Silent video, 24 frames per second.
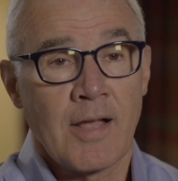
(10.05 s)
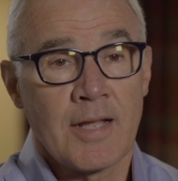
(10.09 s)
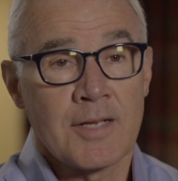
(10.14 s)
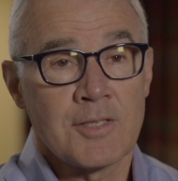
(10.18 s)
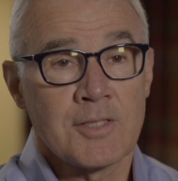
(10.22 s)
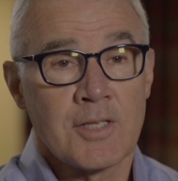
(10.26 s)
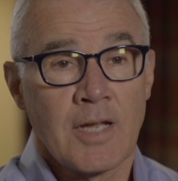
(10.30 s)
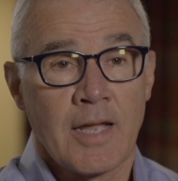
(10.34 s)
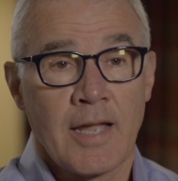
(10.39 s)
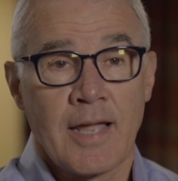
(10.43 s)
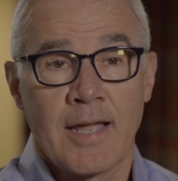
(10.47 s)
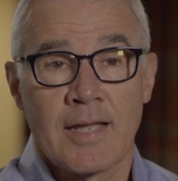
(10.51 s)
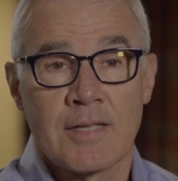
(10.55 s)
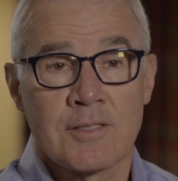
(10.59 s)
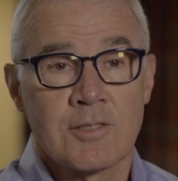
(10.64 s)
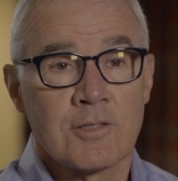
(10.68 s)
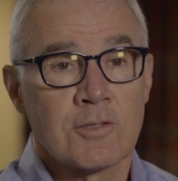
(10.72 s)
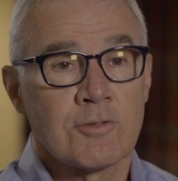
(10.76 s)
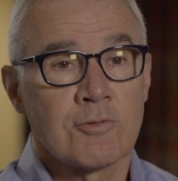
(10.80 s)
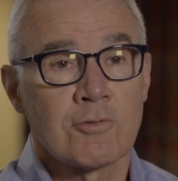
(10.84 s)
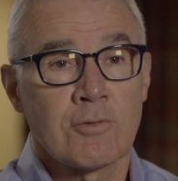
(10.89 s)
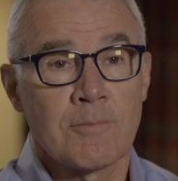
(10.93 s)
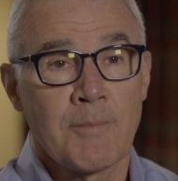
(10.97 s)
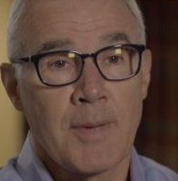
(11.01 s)
Flying J
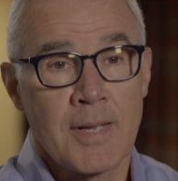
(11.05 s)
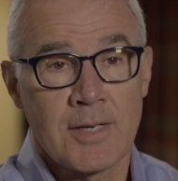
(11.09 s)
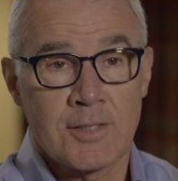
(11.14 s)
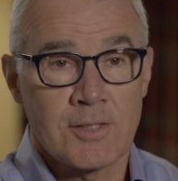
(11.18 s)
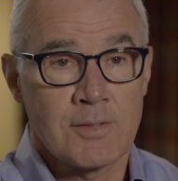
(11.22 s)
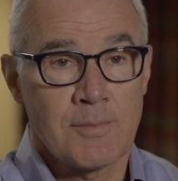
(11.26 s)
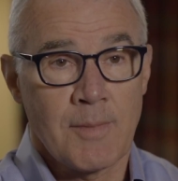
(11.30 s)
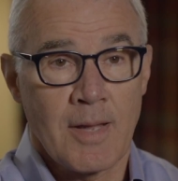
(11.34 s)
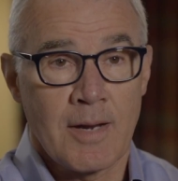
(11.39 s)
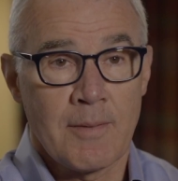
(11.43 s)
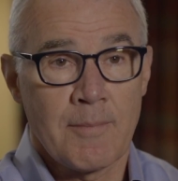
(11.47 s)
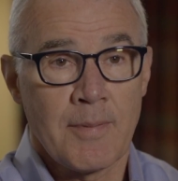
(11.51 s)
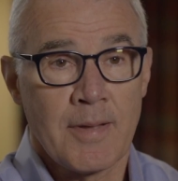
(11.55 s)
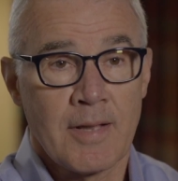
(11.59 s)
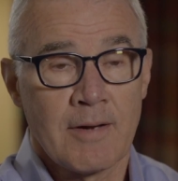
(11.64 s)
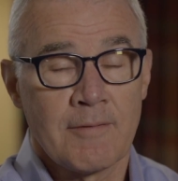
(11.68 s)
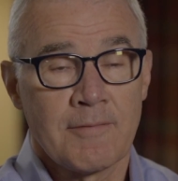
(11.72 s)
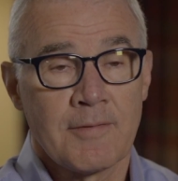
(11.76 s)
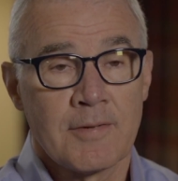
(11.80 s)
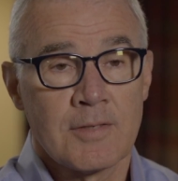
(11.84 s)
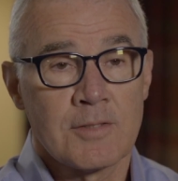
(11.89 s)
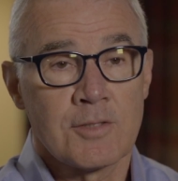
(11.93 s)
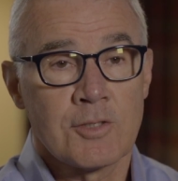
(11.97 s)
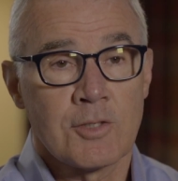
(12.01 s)
has a tremendous amount of
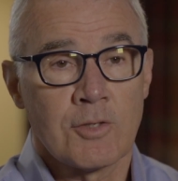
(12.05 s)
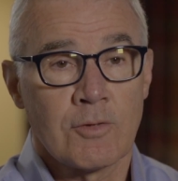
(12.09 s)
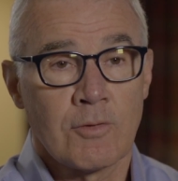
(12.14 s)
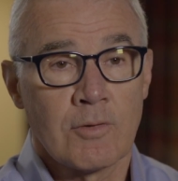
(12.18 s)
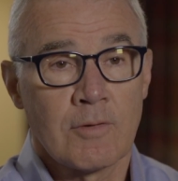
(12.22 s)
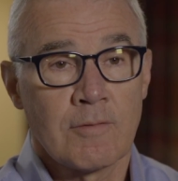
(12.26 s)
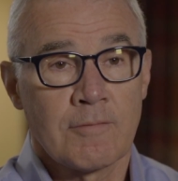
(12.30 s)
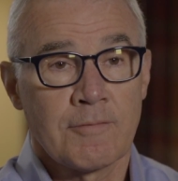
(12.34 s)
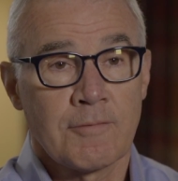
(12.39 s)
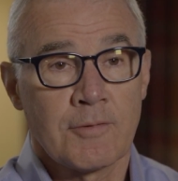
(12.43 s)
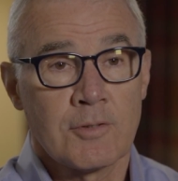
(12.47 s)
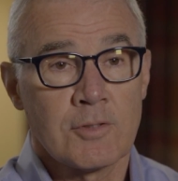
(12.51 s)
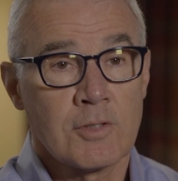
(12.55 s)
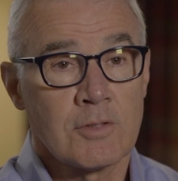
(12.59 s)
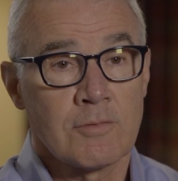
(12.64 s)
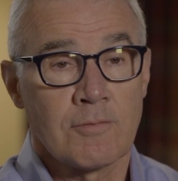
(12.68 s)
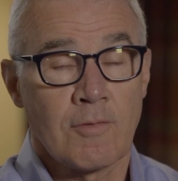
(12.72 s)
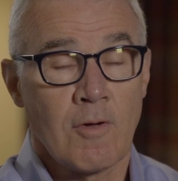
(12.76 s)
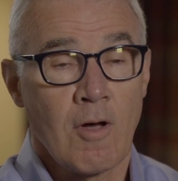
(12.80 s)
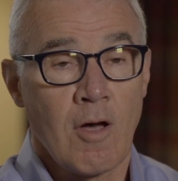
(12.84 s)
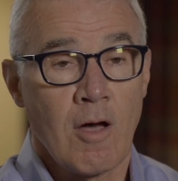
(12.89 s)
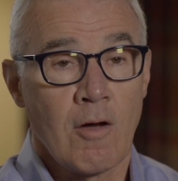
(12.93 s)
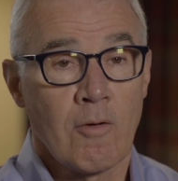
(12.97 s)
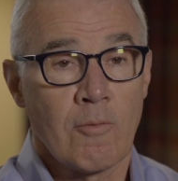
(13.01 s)
benefits to it. First
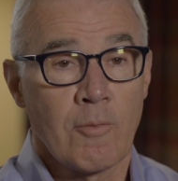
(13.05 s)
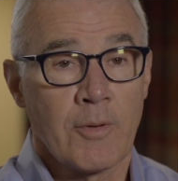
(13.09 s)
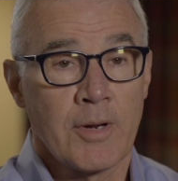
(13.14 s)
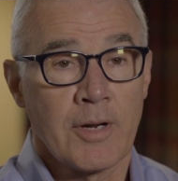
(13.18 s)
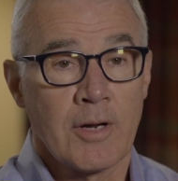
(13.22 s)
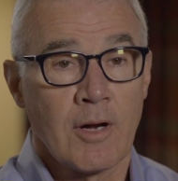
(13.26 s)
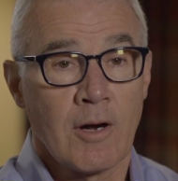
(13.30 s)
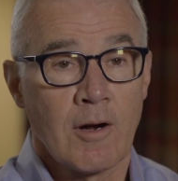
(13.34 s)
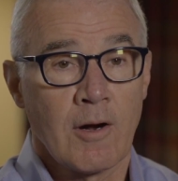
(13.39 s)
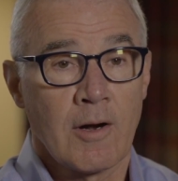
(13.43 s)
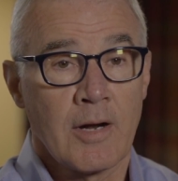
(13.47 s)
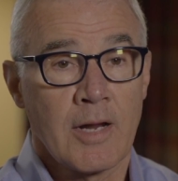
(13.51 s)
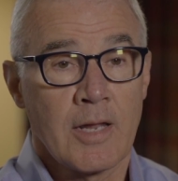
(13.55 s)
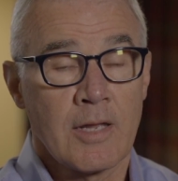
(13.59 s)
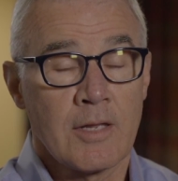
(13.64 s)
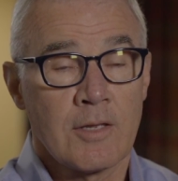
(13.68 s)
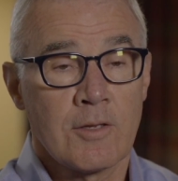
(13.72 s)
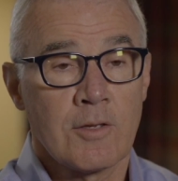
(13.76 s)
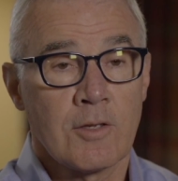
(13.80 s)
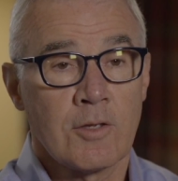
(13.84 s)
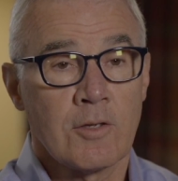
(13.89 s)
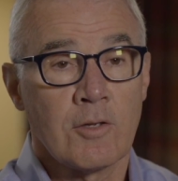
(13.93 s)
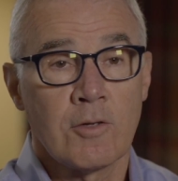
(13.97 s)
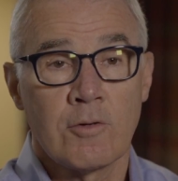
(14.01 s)
of all, we are a
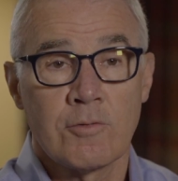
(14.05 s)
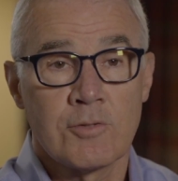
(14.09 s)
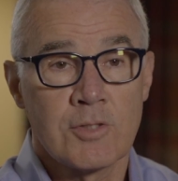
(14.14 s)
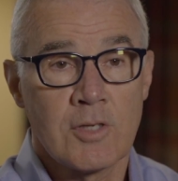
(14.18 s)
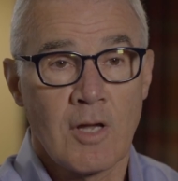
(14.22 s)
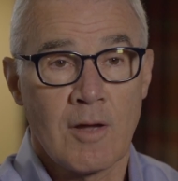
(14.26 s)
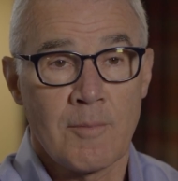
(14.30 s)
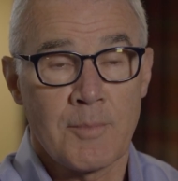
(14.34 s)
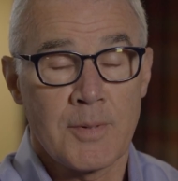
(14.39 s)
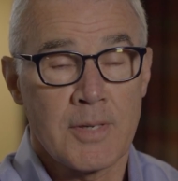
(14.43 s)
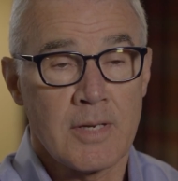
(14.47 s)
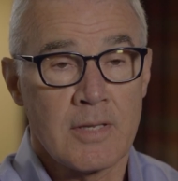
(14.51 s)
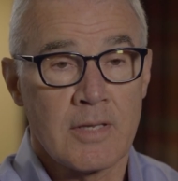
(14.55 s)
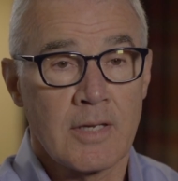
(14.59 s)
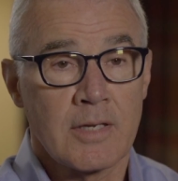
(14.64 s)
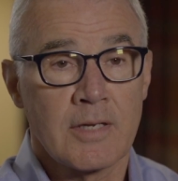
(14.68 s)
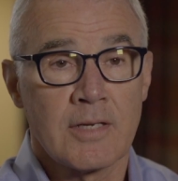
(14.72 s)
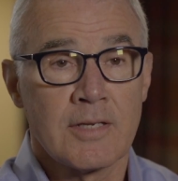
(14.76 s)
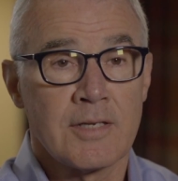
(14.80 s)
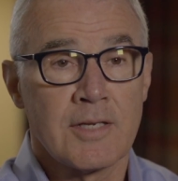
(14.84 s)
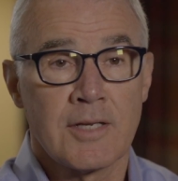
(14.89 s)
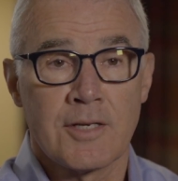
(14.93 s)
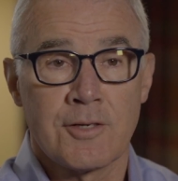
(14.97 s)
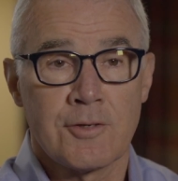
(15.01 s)
huge company that
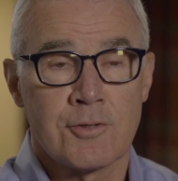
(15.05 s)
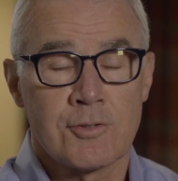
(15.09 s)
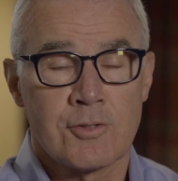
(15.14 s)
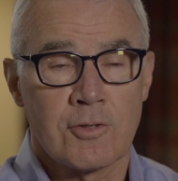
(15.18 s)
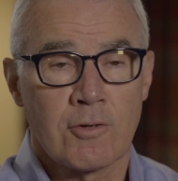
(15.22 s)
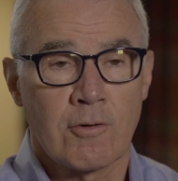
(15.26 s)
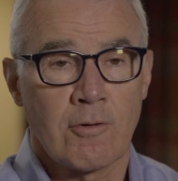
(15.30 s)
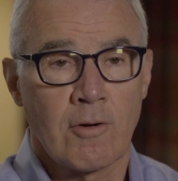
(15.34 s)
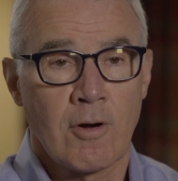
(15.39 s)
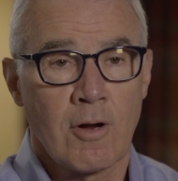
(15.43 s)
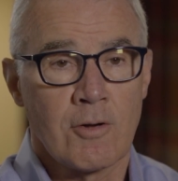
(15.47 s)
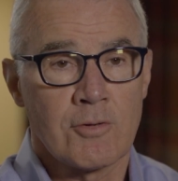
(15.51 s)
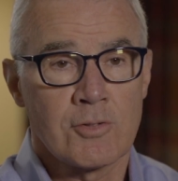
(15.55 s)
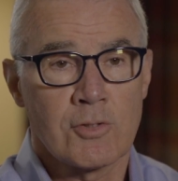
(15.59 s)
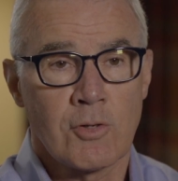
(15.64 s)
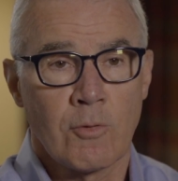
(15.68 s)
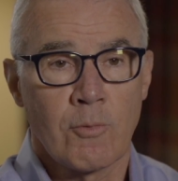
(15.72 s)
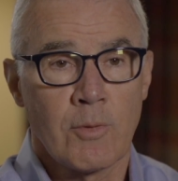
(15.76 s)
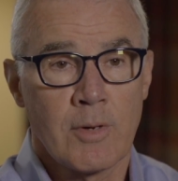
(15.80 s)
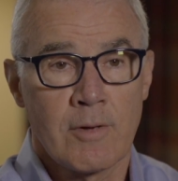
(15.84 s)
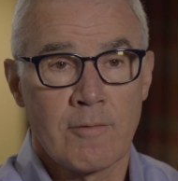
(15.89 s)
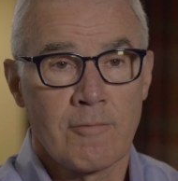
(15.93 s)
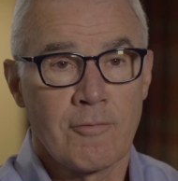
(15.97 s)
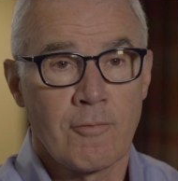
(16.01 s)
continues to grow,
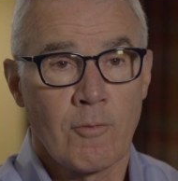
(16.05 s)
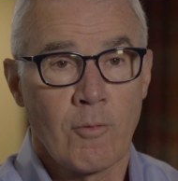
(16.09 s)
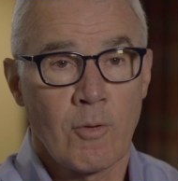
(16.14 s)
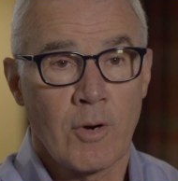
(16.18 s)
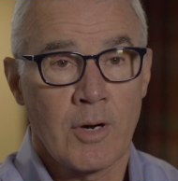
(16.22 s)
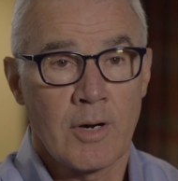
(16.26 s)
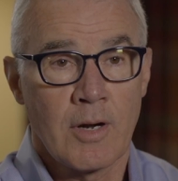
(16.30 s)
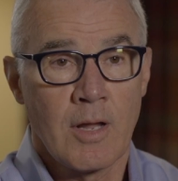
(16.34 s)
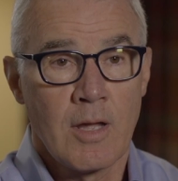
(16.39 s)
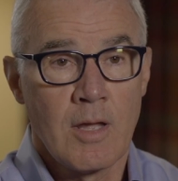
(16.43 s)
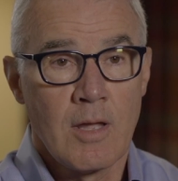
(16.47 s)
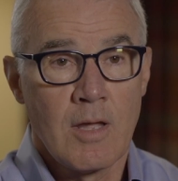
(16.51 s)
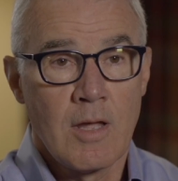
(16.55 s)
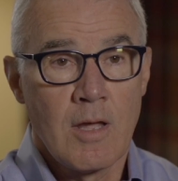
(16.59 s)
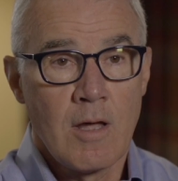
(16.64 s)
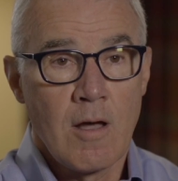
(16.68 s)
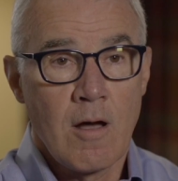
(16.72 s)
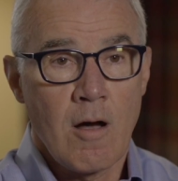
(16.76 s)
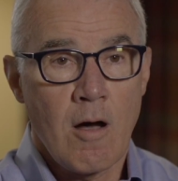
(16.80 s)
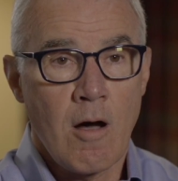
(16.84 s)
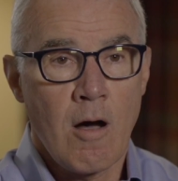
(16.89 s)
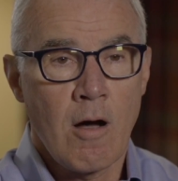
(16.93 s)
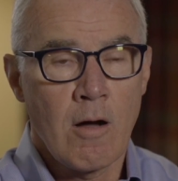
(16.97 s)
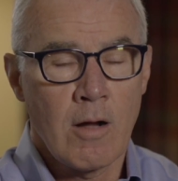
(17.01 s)
so we afford
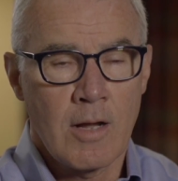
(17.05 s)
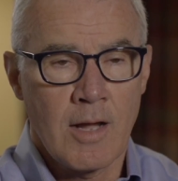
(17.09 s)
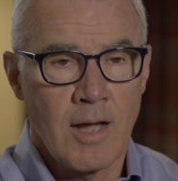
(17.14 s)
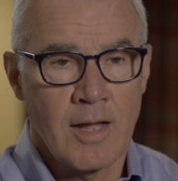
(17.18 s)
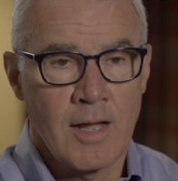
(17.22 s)
all